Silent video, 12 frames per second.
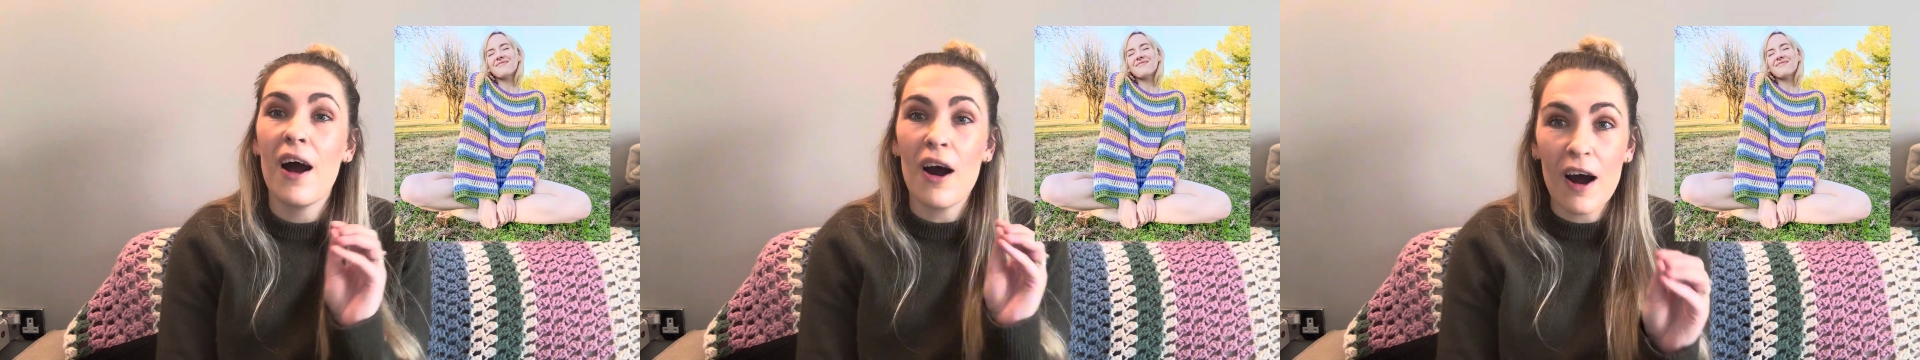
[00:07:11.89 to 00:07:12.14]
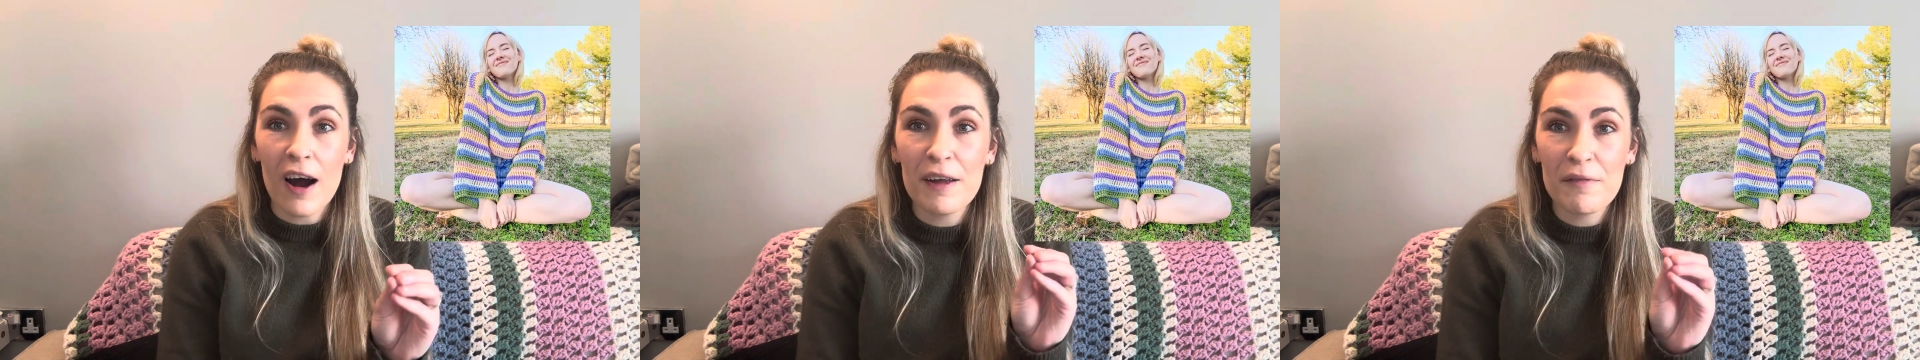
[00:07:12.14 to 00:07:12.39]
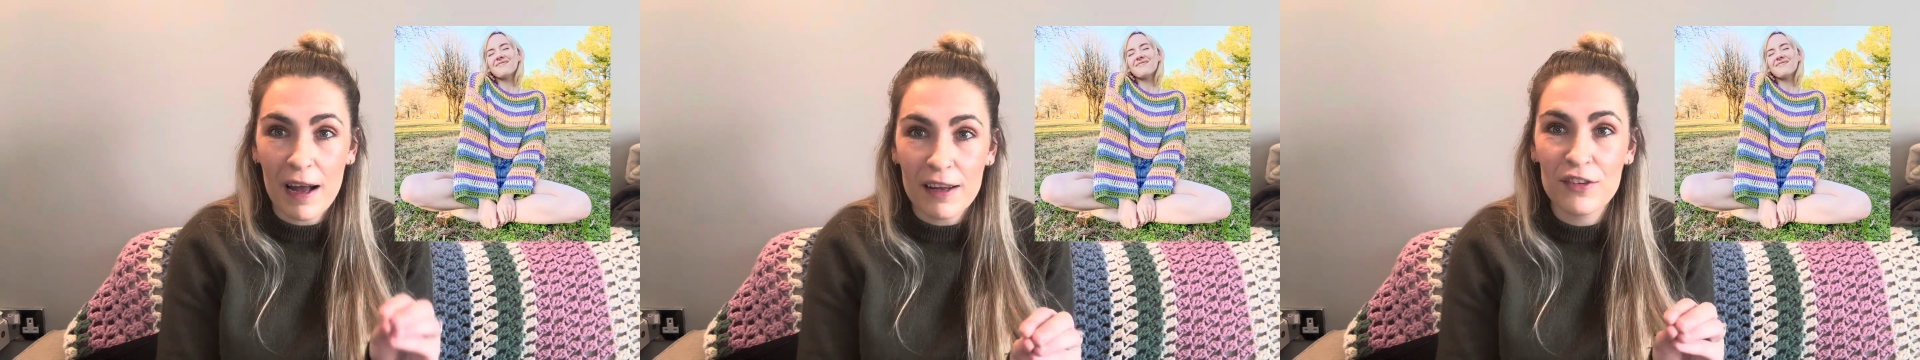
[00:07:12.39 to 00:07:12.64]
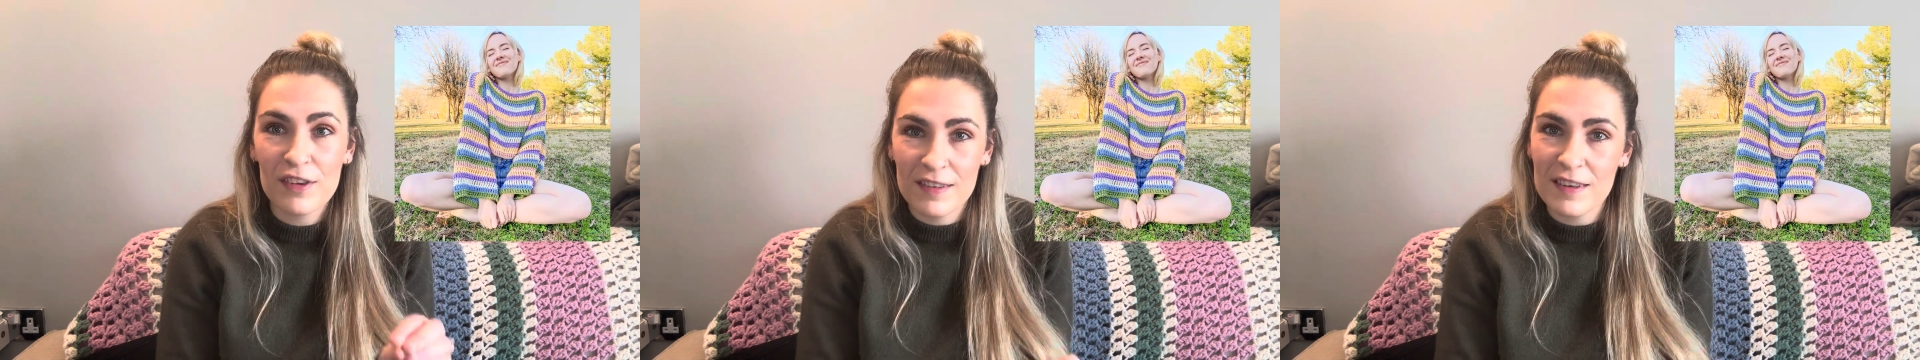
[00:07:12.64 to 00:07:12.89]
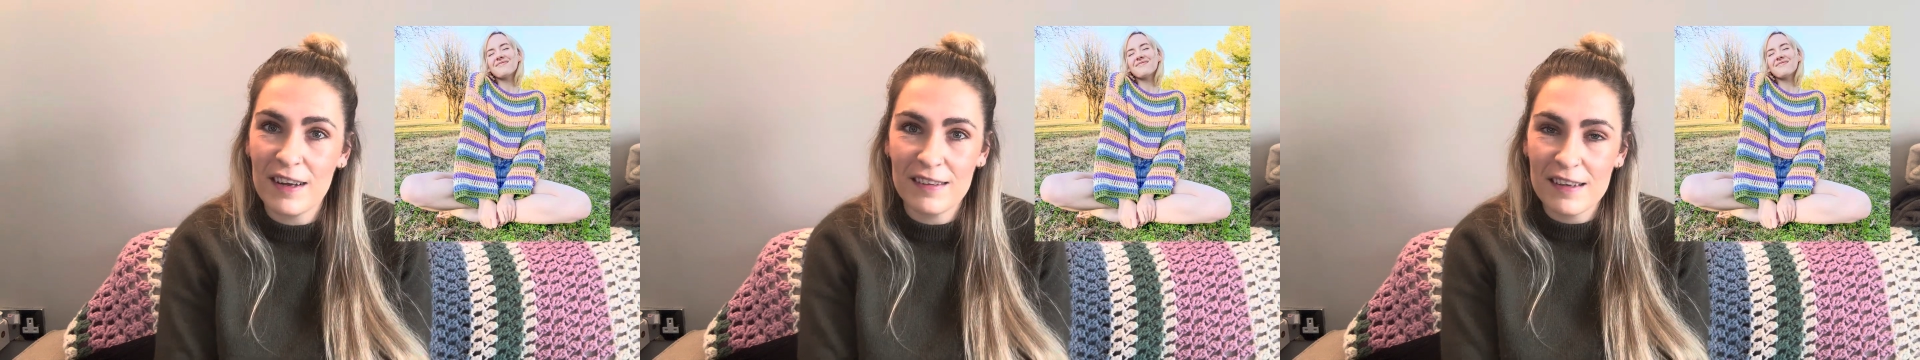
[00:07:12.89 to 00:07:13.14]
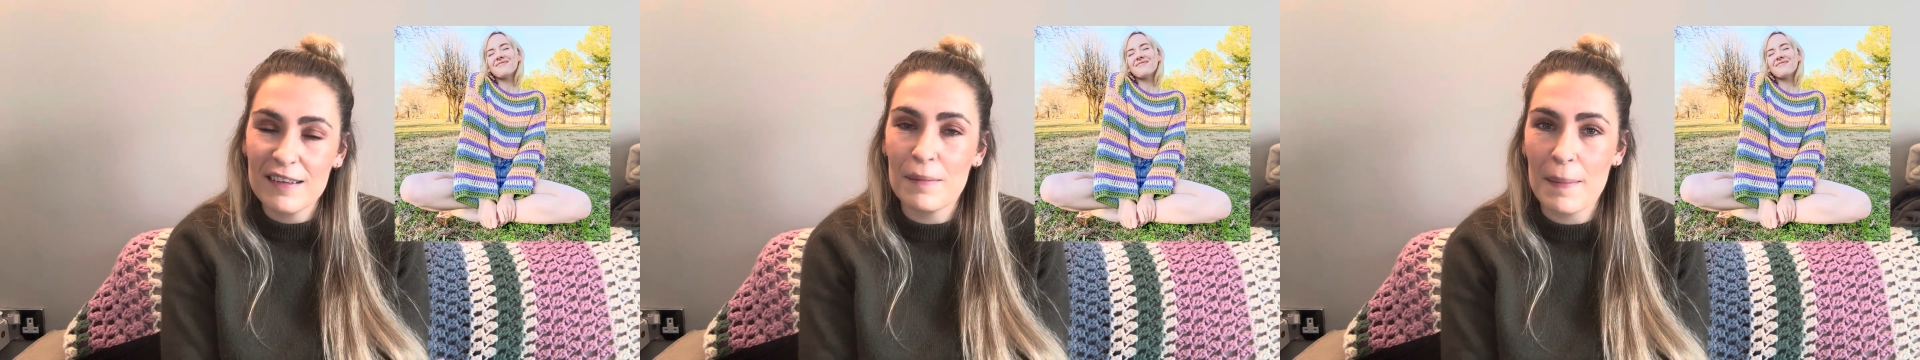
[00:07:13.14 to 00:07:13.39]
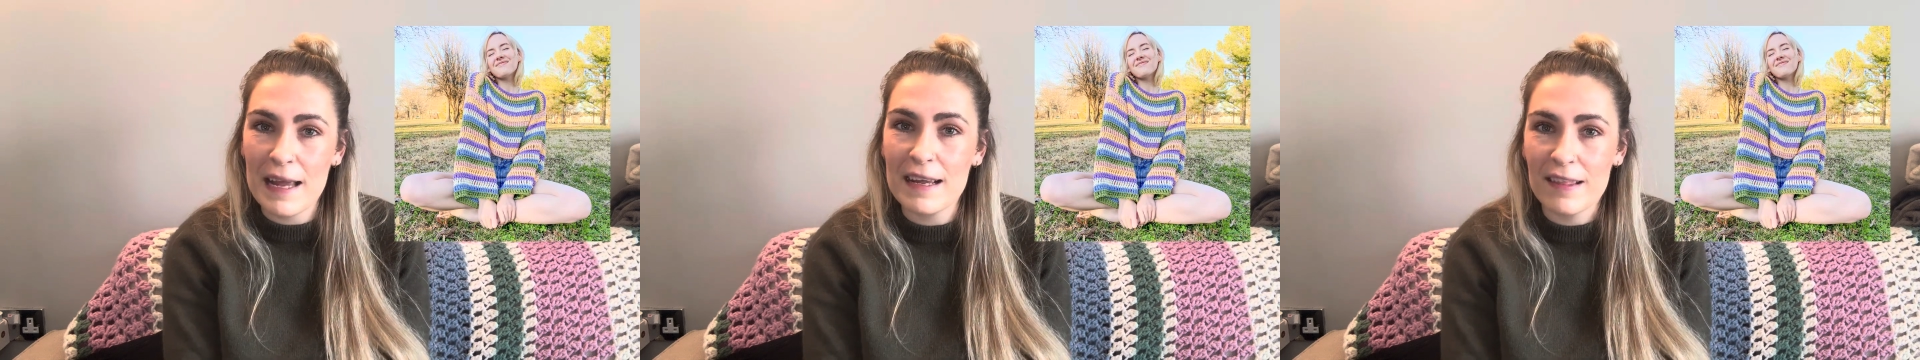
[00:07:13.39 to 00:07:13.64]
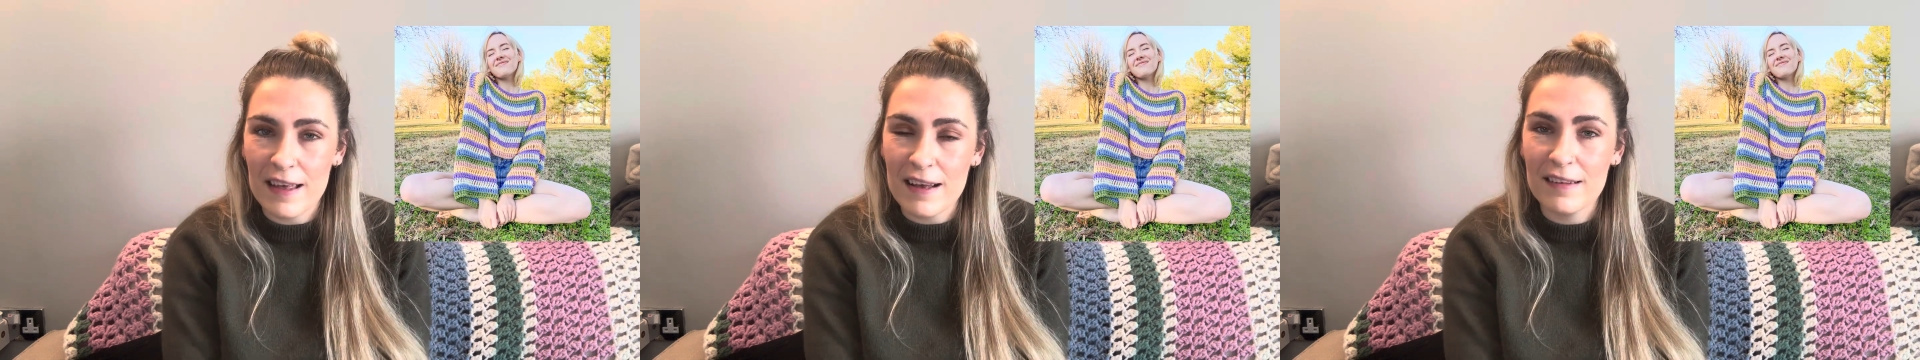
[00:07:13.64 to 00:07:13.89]
I've actually started to make
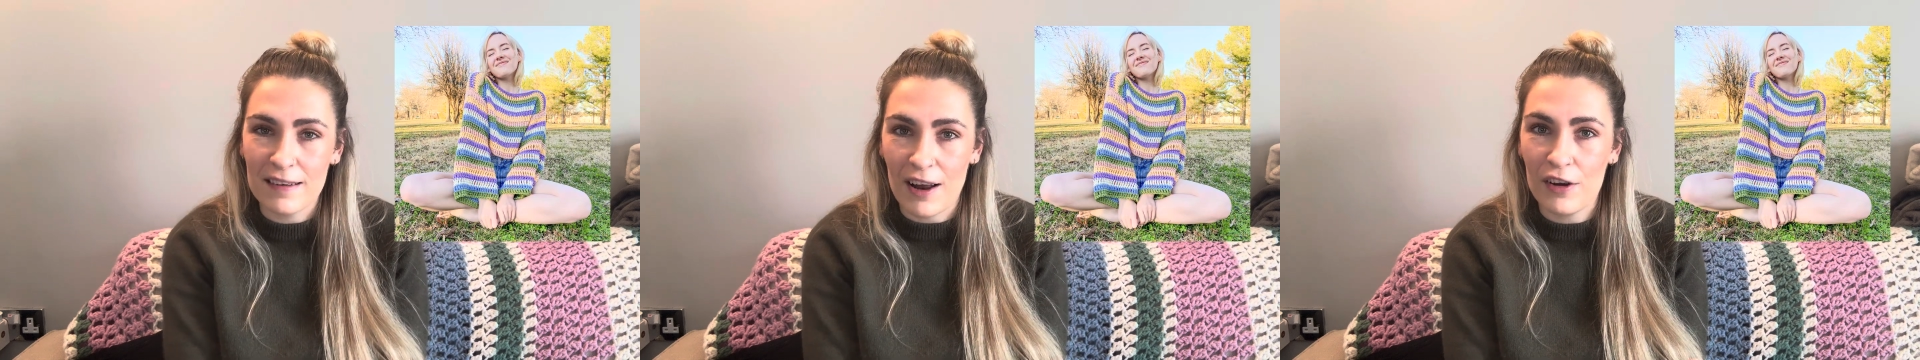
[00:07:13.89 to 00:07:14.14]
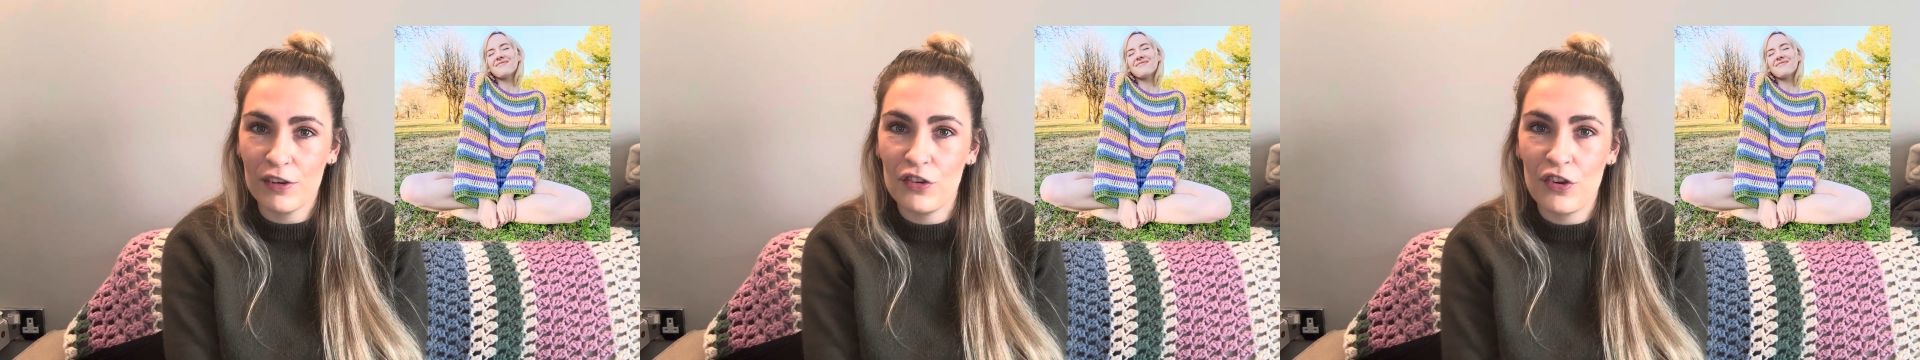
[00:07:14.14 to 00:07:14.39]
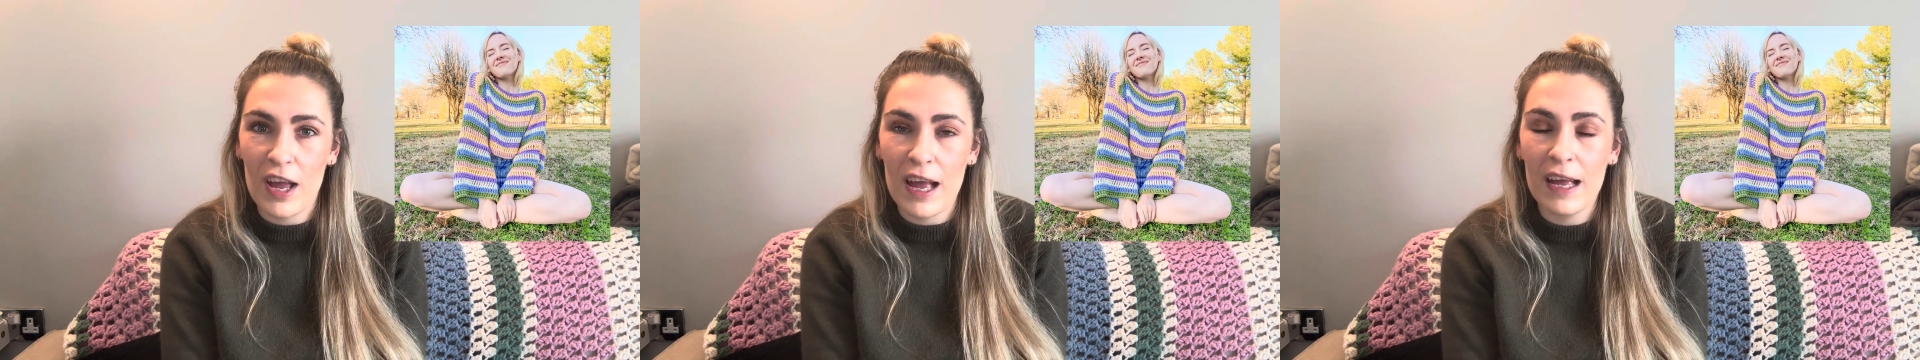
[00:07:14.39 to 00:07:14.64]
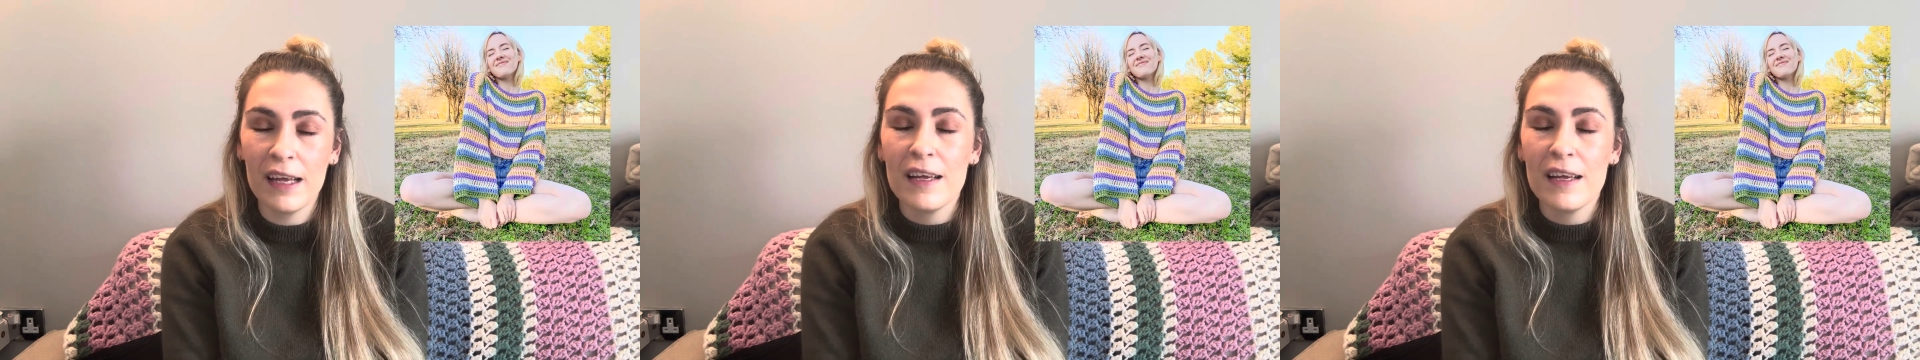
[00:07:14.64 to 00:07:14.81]
this last year.